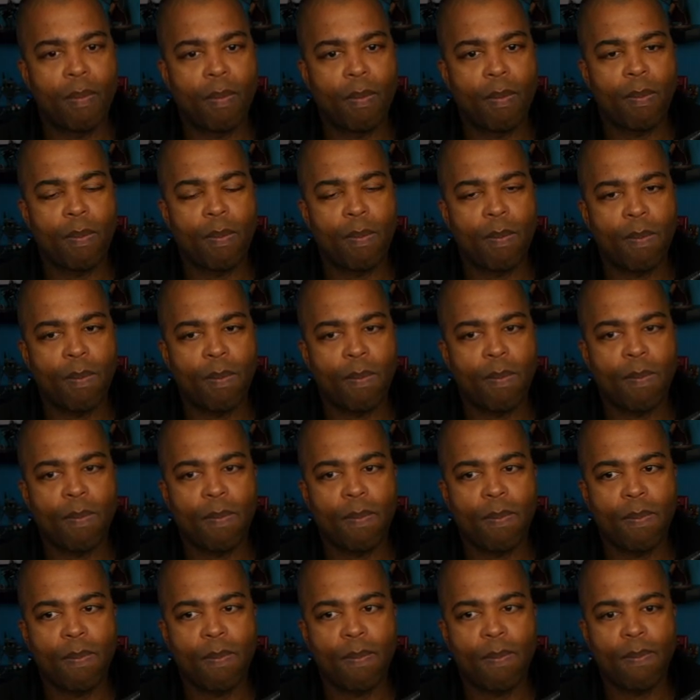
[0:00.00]

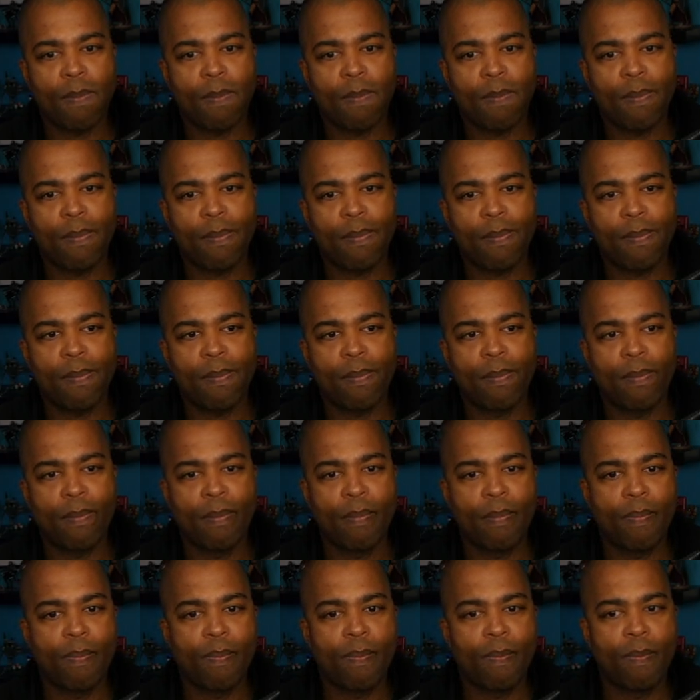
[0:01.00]

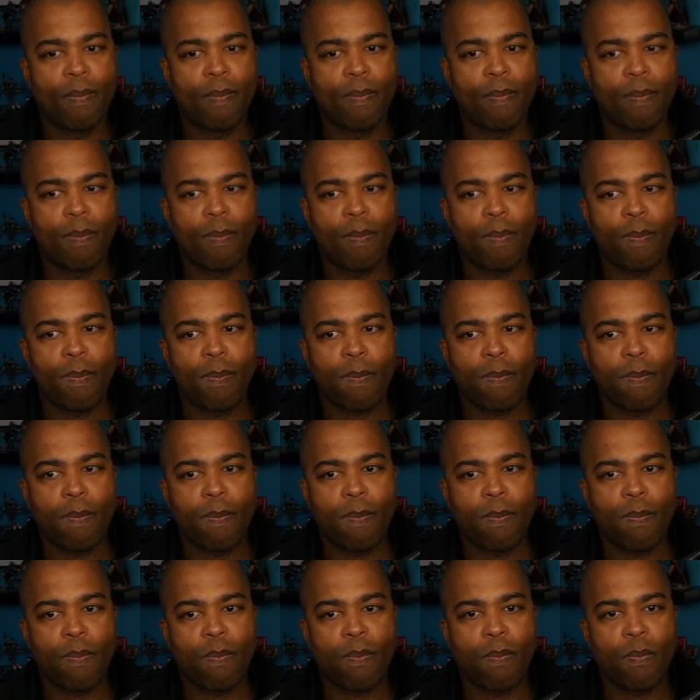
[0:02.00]

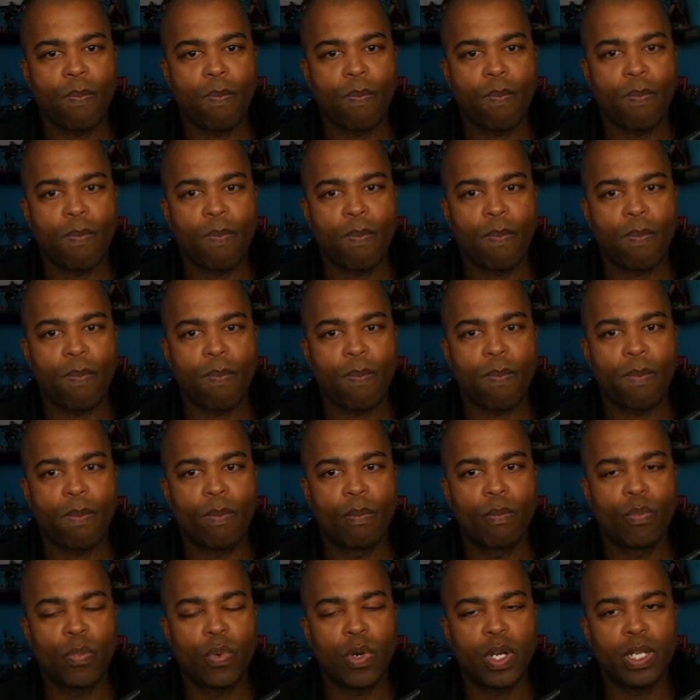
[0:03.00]

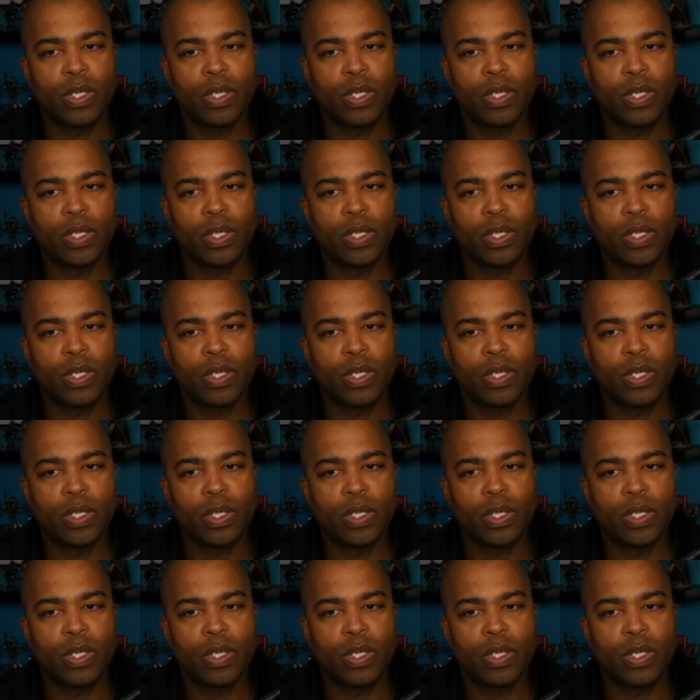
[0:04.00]
The person shown says nothing.